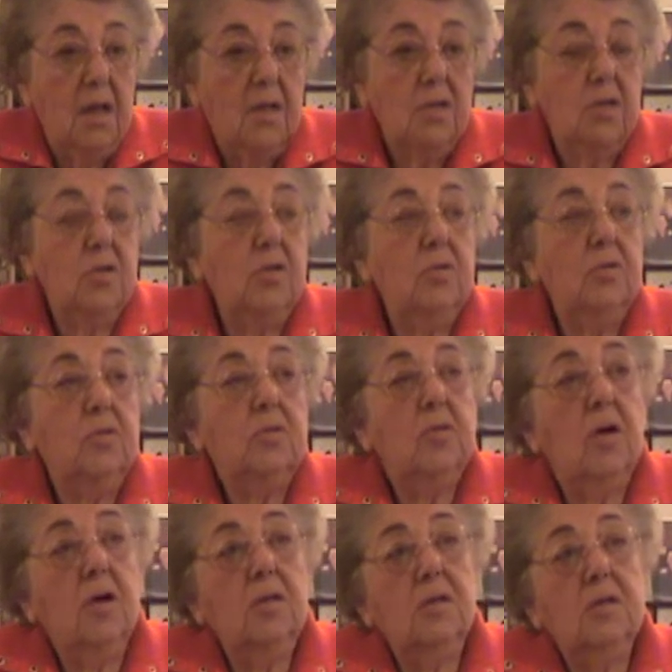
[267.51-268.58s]
So you
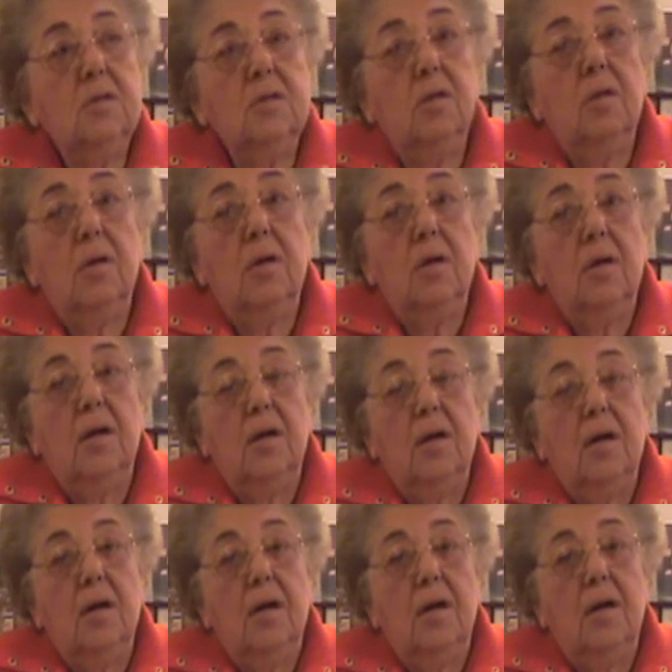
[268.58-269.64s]
don't
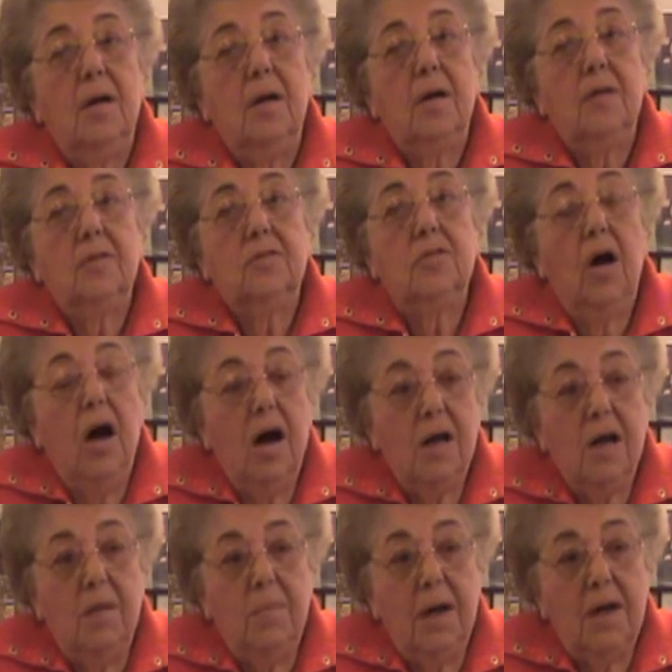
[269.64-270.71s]

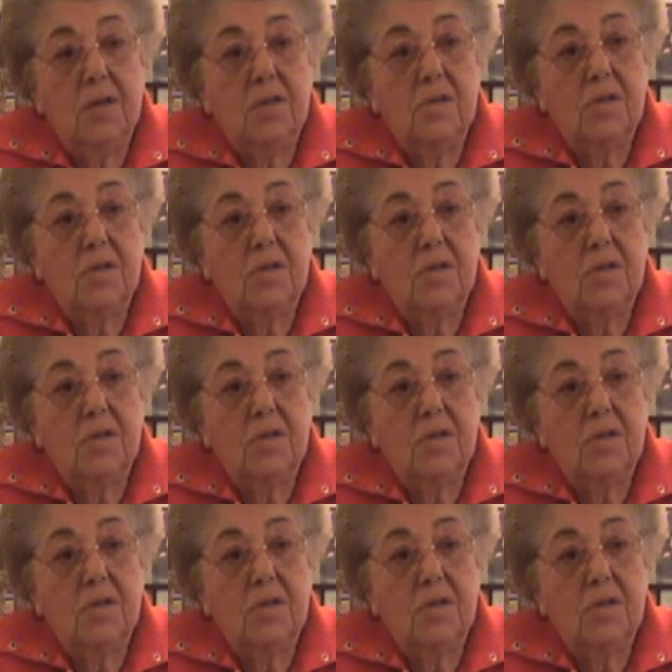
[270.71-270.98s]
talk about